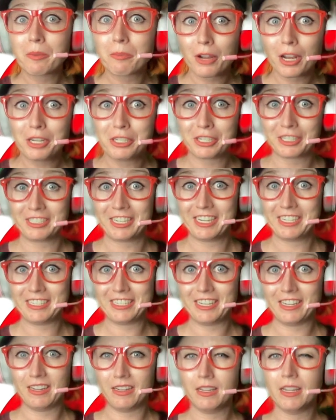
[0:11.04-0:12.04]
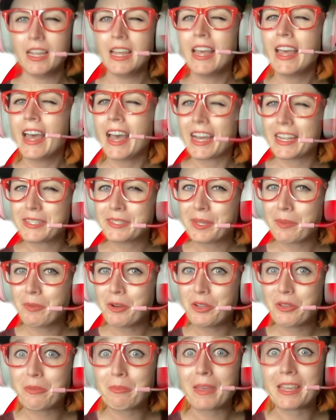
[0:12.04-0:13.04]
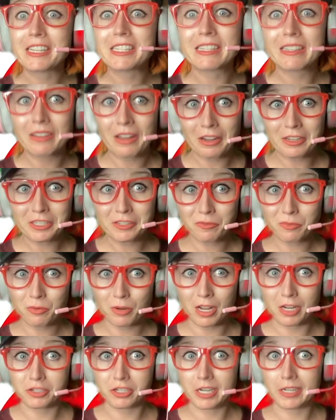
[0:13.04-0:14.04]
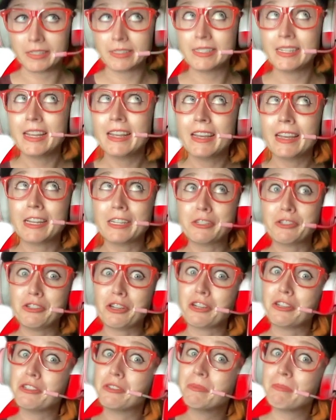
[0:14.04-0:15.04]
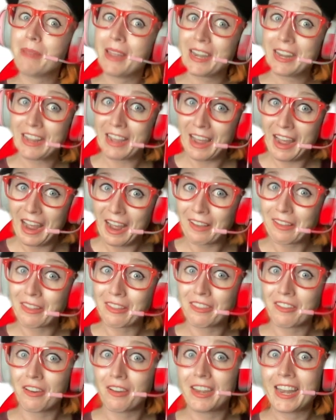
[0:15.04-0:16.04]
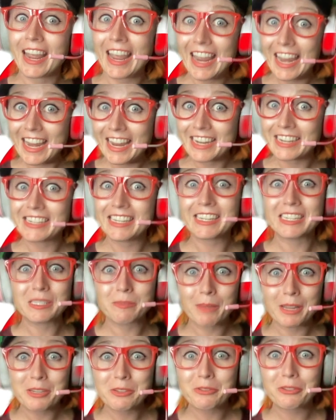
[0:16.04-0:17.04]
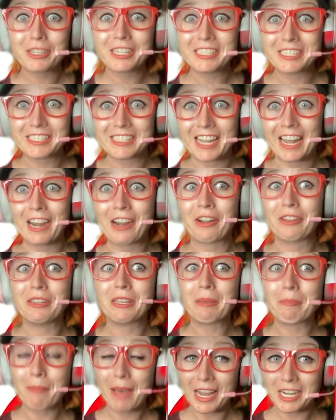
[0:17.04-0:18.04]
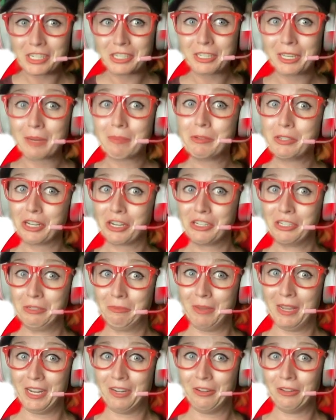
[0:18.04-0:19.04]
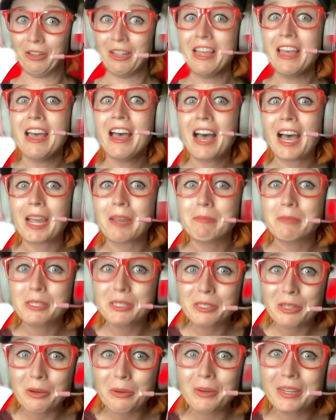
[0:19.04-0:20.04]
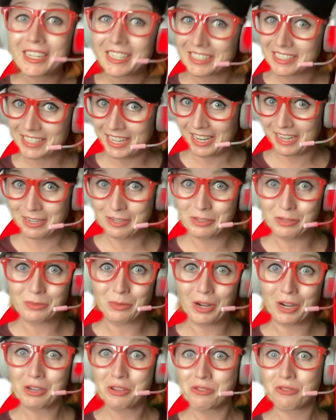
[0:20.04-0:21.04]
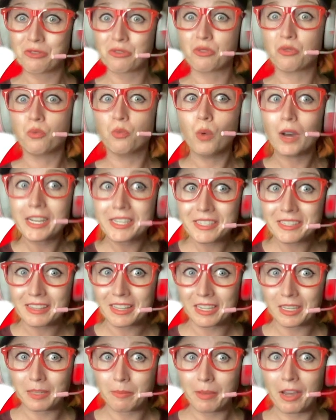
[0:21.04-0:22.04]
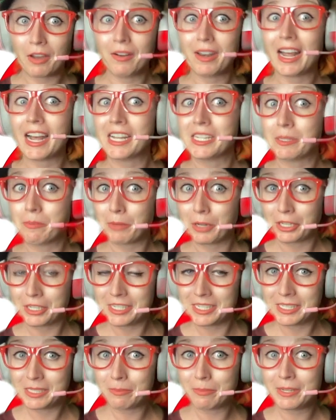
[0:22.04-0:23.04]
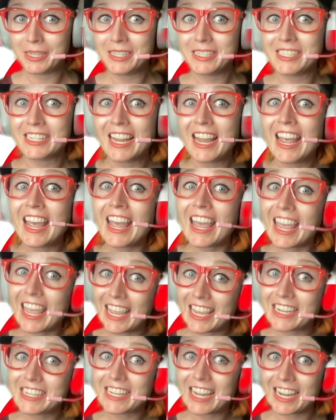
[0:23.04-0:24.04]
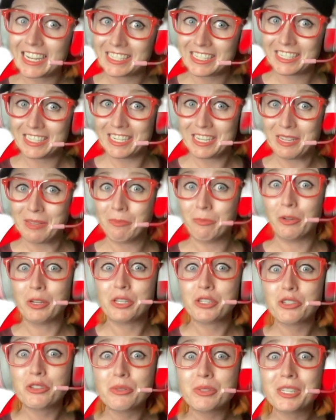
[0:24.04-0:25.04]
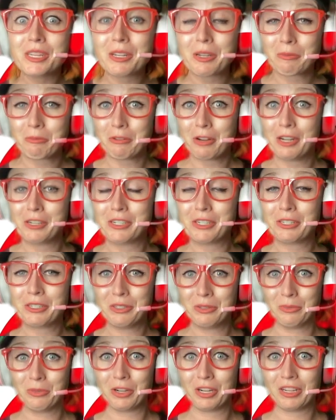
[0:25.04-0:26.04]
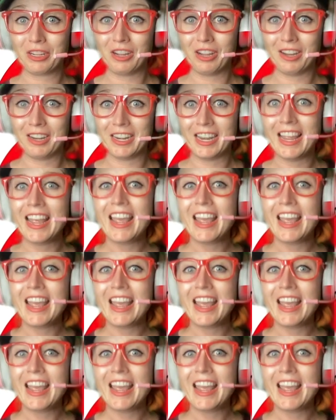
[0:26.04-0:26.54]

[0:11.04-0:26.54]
a project idea. As someone who makes lots of projects, has judged many a hackathon, and has mentored and sat on the Imagine Cup judging panel, I'm so excited to walk you through what to think about as a participant and as a team when choosing a project to work on,